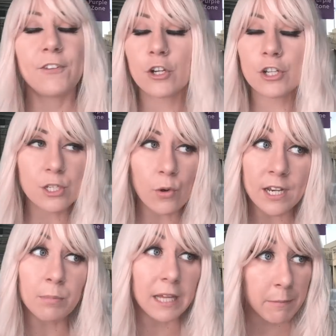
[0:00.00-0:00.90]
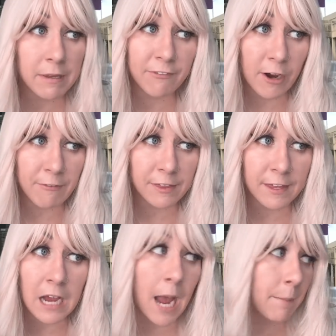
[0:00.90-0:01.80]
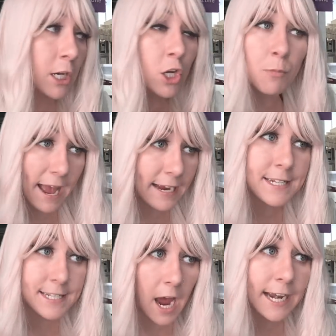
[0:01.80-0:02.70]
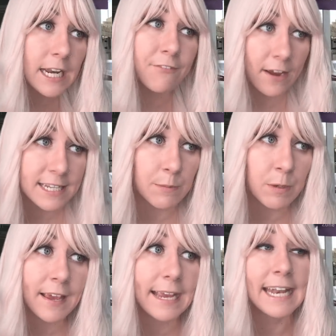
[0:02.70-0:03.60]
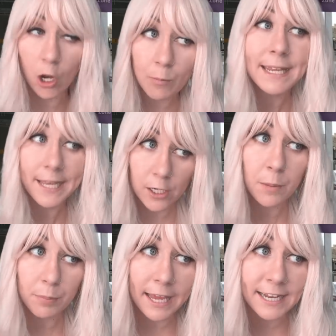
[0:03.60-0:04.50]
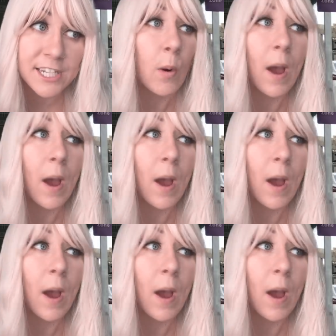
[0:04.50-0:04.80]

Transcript: you're just going to blame me for everything, I'm gonna go back inside and find someone that can help me get on a plane so